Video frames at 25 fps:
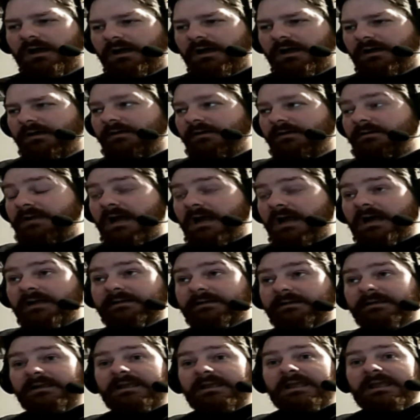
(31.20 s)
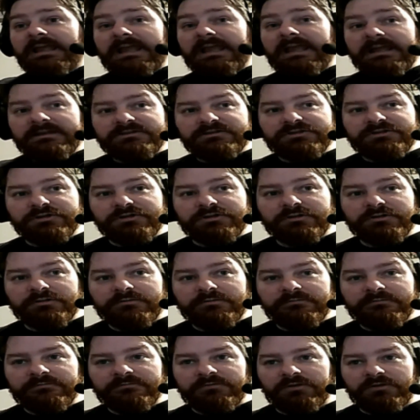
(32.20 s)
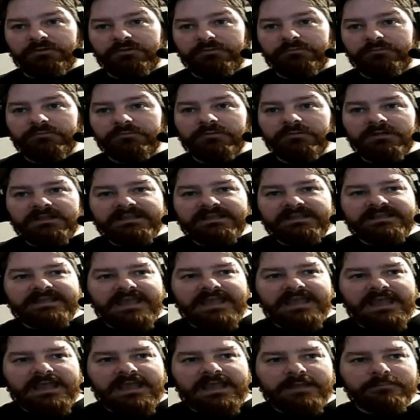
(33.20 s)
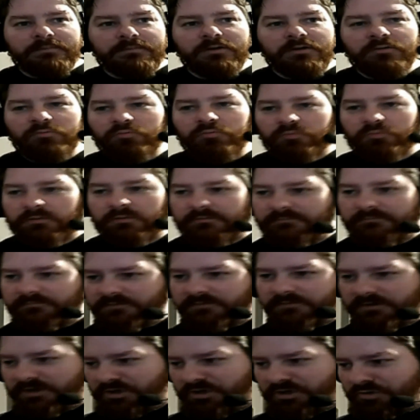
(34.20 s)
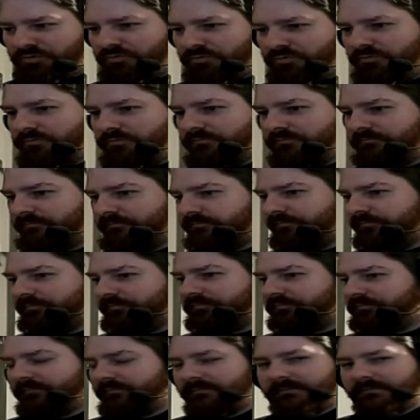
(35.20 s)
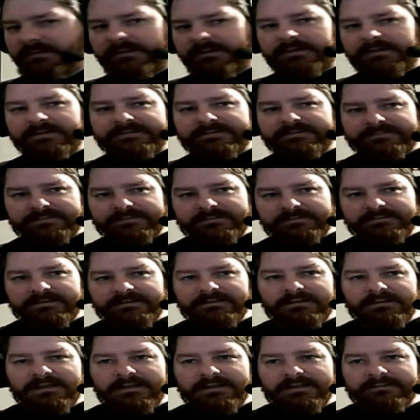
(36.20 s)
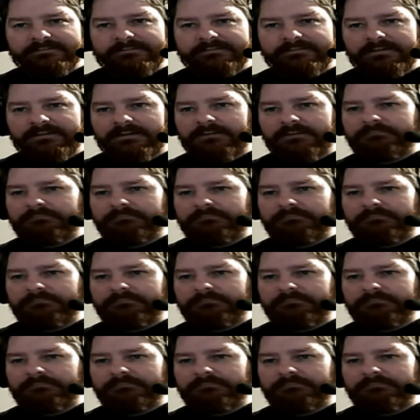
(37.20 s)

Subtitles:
Not interview, game review. Said that last time.